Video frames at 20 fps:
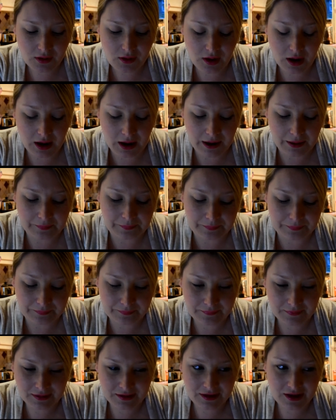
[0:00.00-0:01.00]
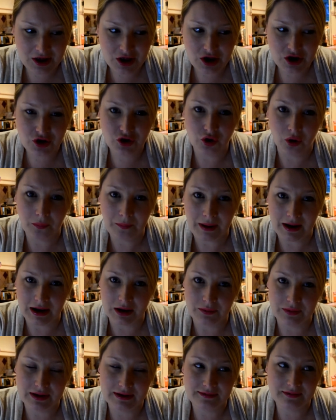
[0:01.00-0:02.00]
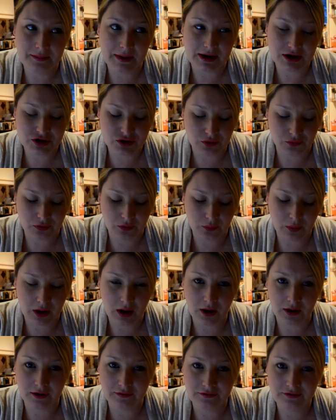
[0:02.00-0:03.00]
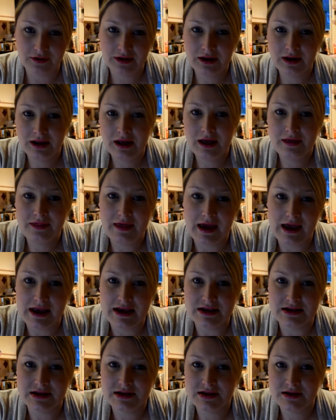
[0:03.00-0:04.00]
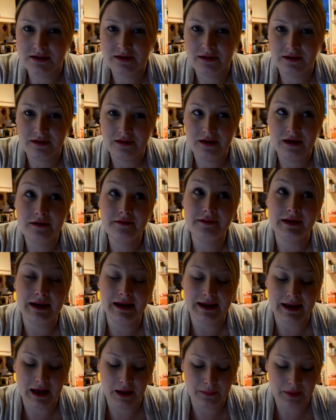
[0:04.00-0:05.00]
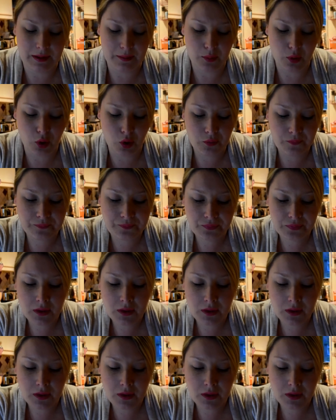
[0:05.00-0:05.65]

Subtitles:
not many. We need to make sure that we're kind of, that he's feeling it a bit more.